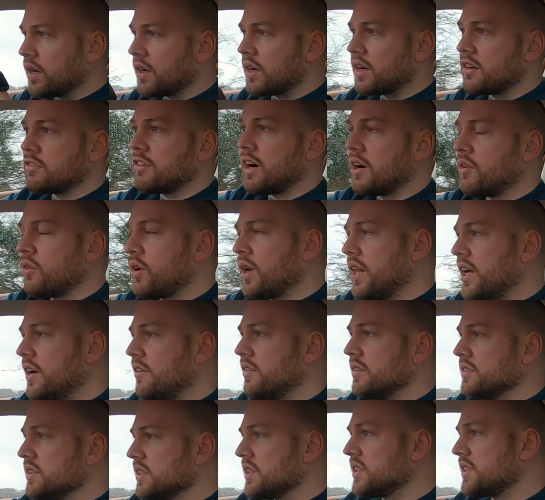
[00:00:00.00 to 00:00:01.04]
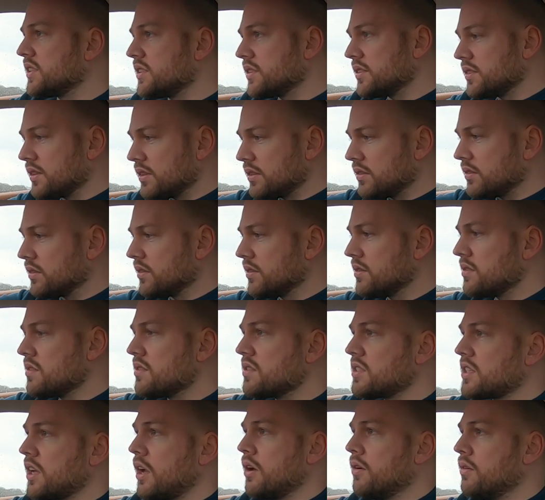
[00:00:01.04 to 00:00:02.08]
ground clearance,
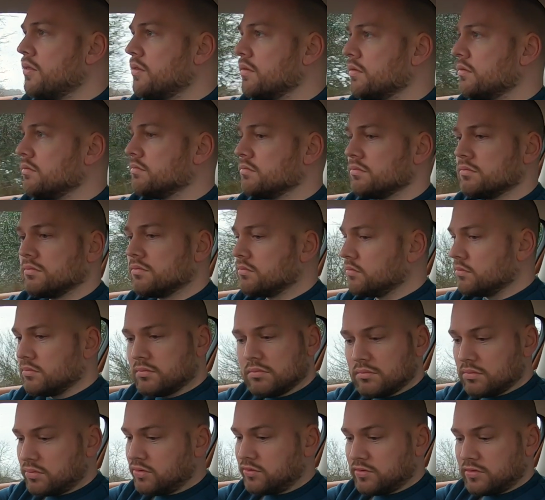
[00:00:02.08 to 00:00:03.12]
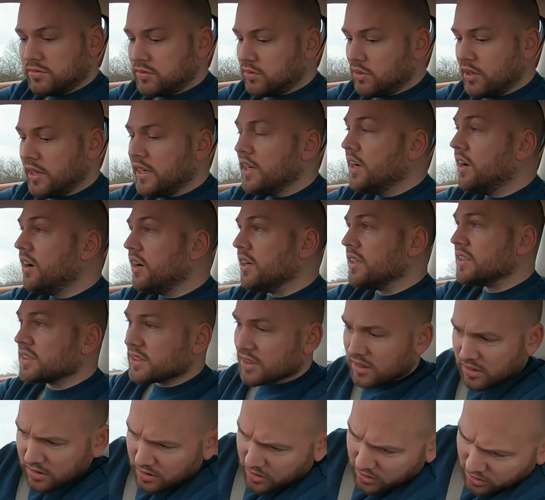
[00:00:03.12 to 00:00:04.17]
so it's really nice.
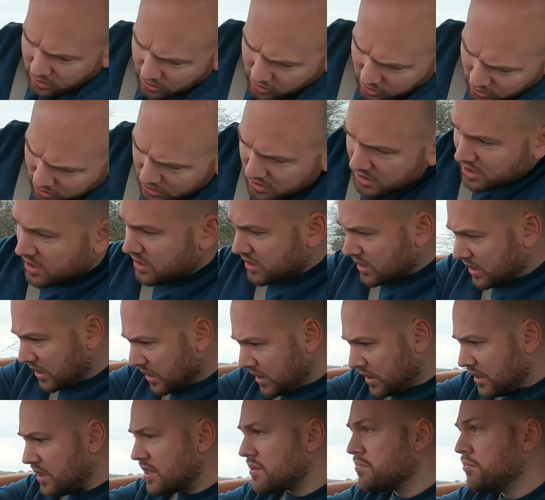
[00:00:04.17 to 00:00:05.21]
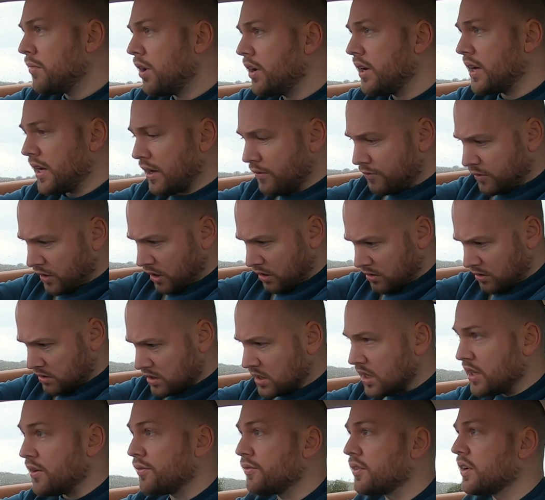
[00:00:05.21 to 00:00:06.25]
I can't see, this might have nose
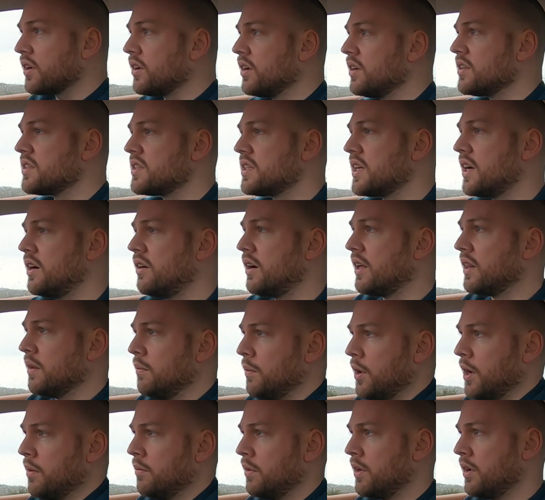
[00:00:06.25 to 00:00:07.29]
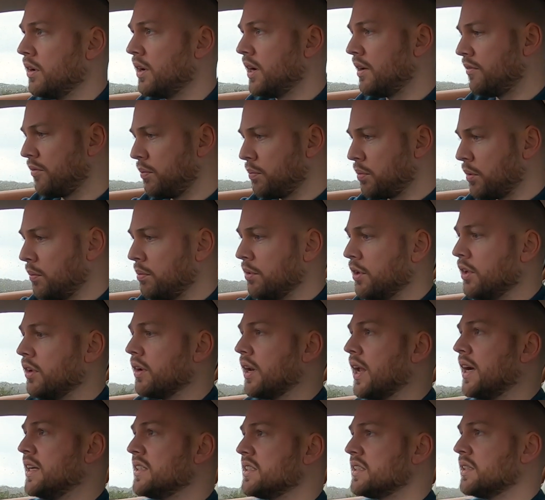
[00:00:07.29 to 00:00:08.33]
lift, I can't tell at the moment, I'll have a proper look
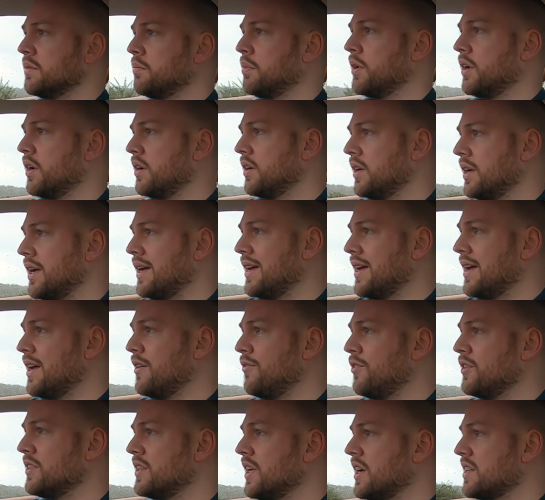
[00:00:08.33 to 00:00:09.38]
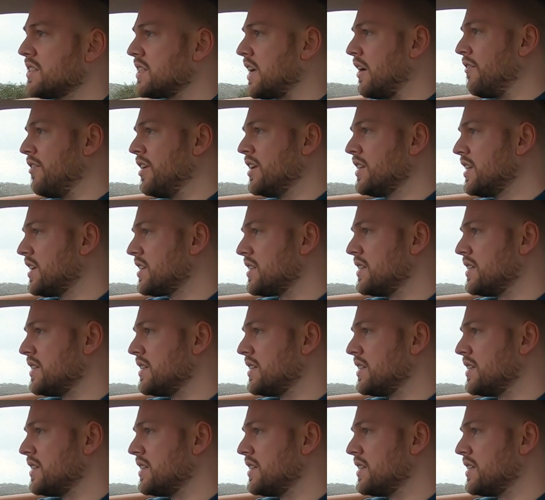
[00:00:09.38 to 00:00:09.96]
later, but if it does have it, it doesn't